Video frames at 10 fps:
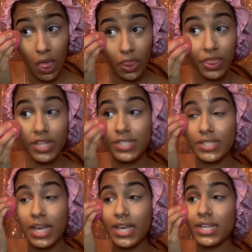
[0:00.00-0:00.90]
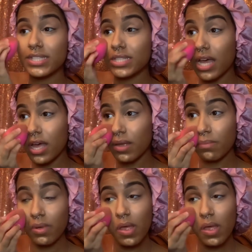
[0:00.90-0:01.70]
The second time